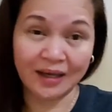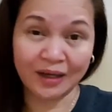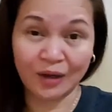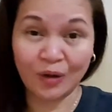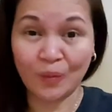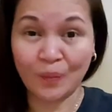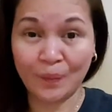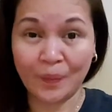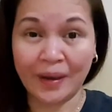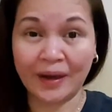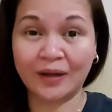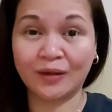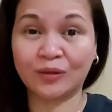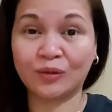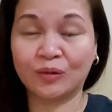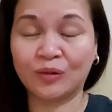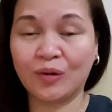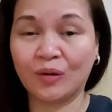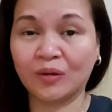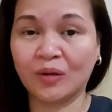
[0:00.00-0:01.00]
Compared
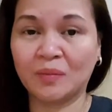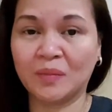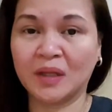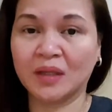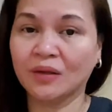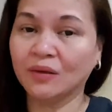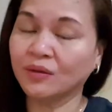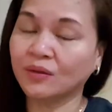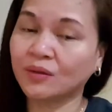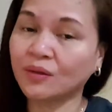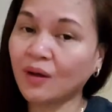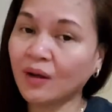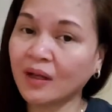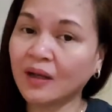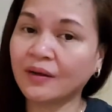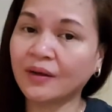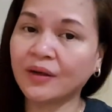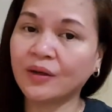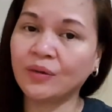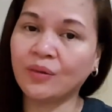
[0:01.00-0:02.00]
to document
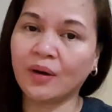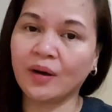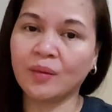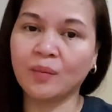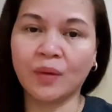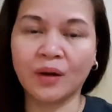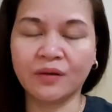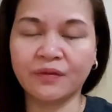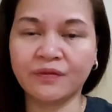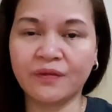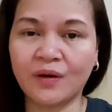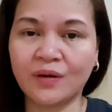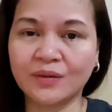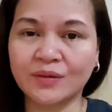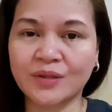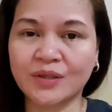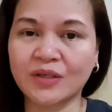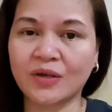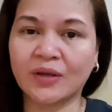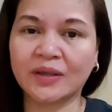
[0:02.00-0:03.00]
controller, you are more
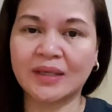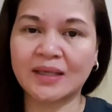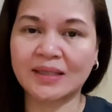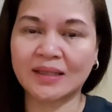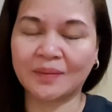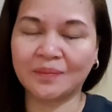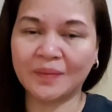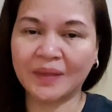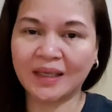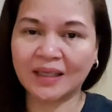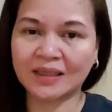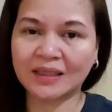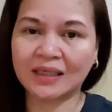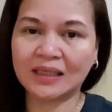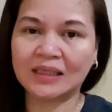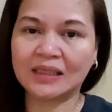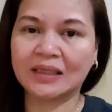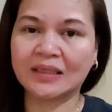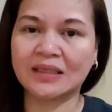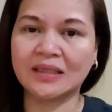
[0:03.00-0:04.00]
focused on the
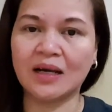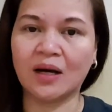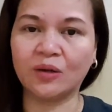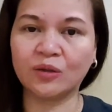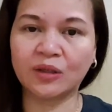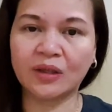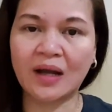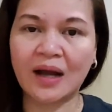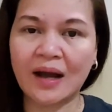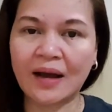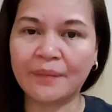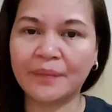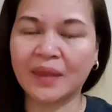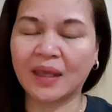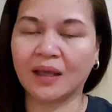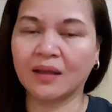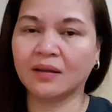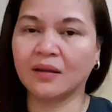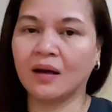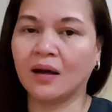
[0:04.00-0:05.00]
submittals, the outcoming,
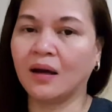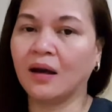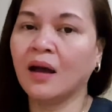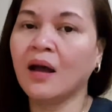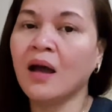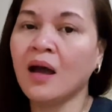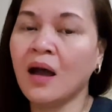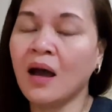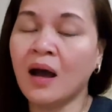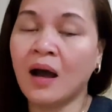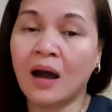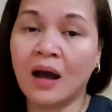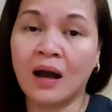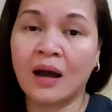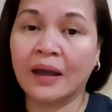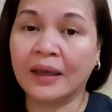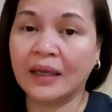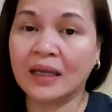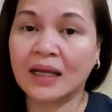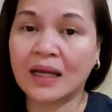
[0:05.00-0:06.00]
and the
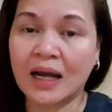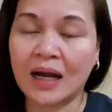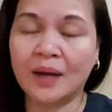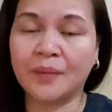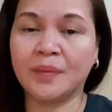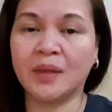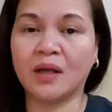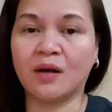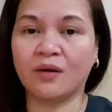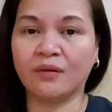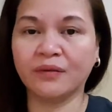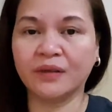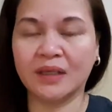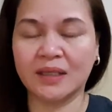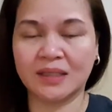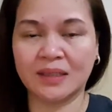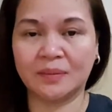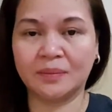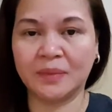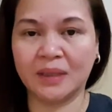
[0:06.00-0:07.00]
incoming of the
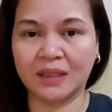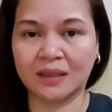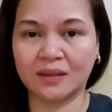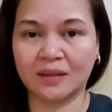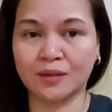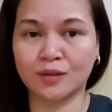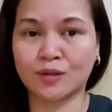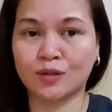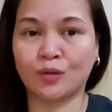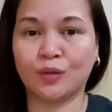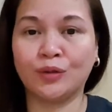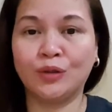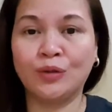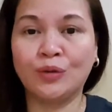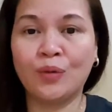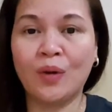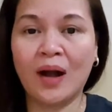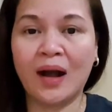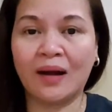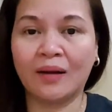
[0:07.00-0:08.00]
submittals. So
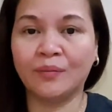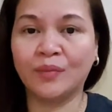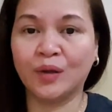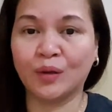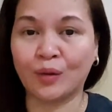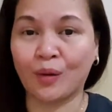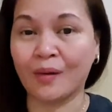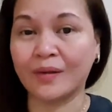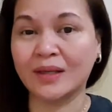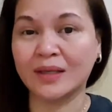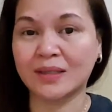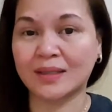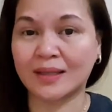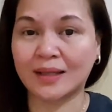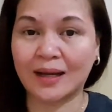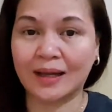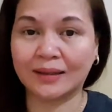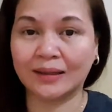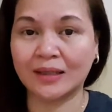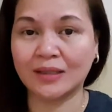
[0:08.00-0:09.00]
you have your own
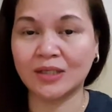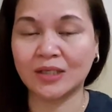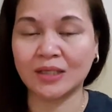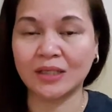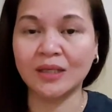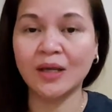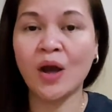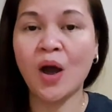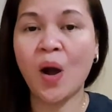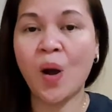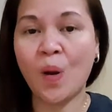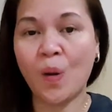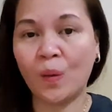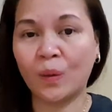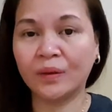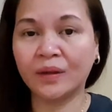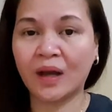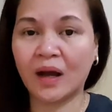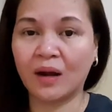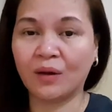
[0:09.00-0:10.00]
strategy
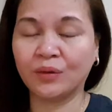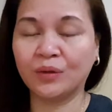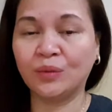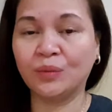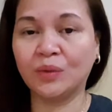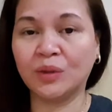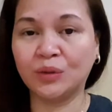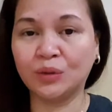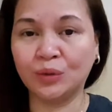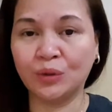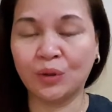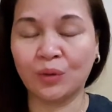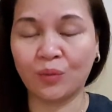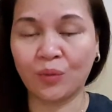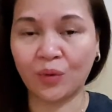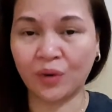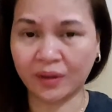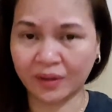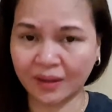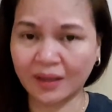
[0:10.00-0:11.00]
on how you will do your
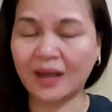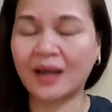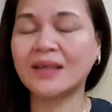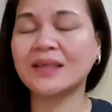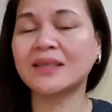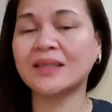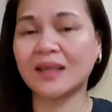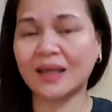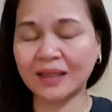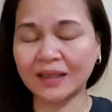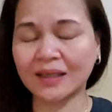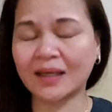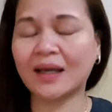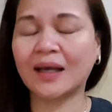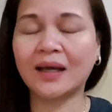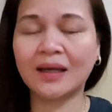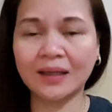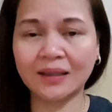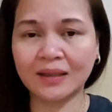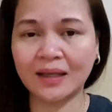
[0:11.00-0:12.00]
work.
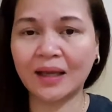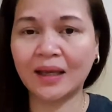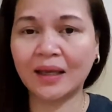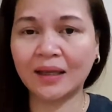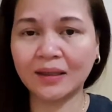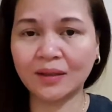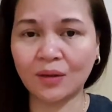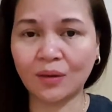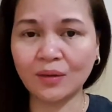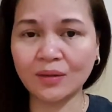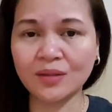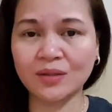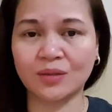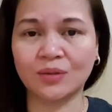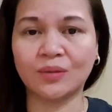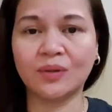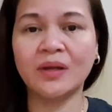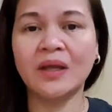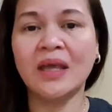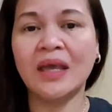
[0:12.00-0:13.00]
And
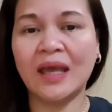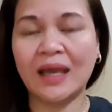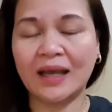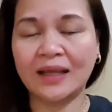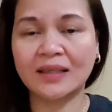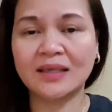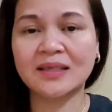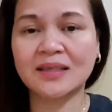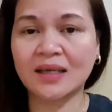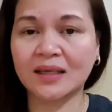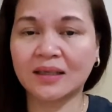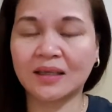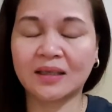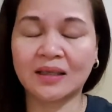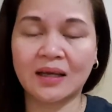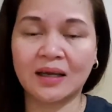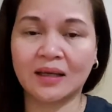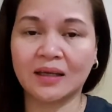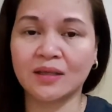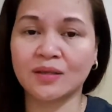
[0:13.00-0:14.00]
also, in the
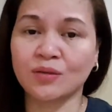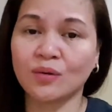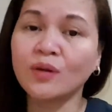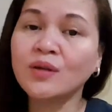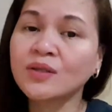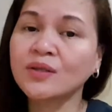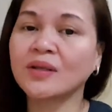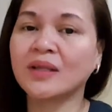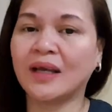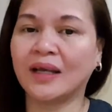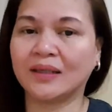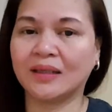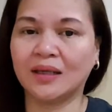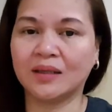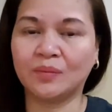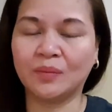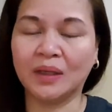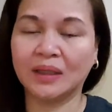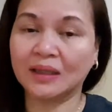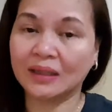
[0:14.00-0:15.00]
secretary is also like
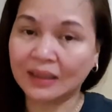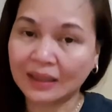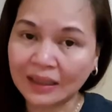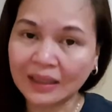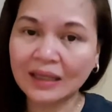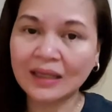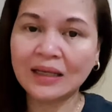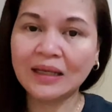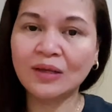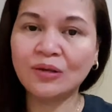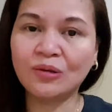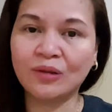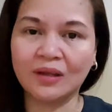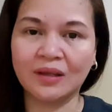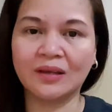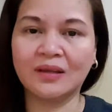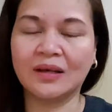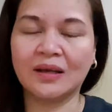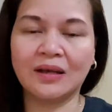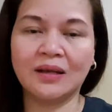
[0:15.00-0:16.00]
that. But really, you
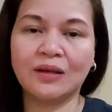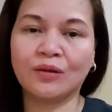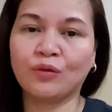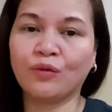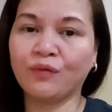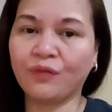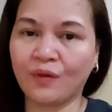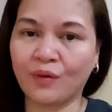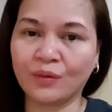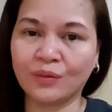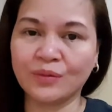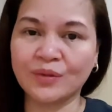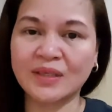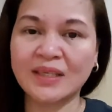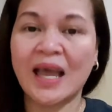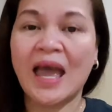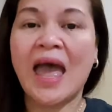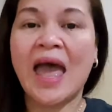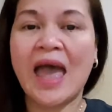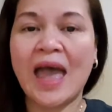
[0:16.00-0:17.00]
need really to focus,
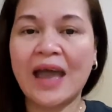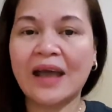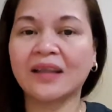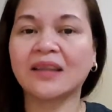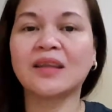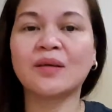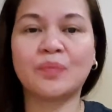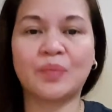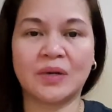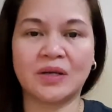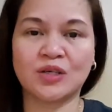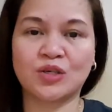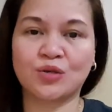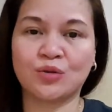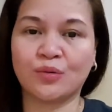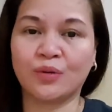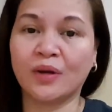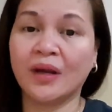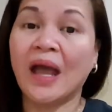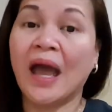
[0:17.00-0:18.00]
and the
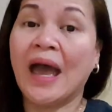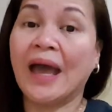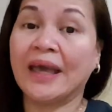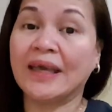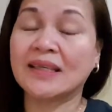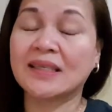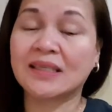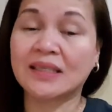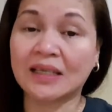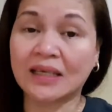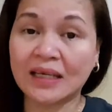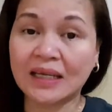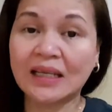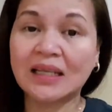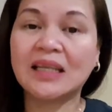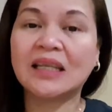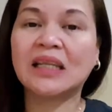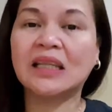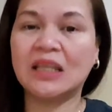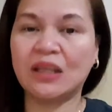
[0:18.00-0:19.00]
pressure is
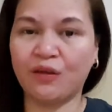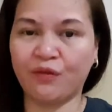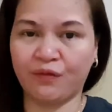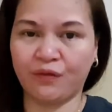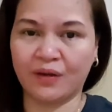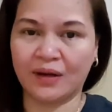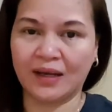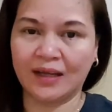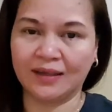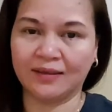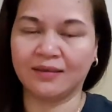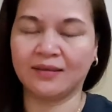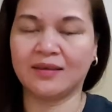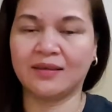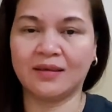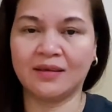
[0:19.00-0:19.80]
really different.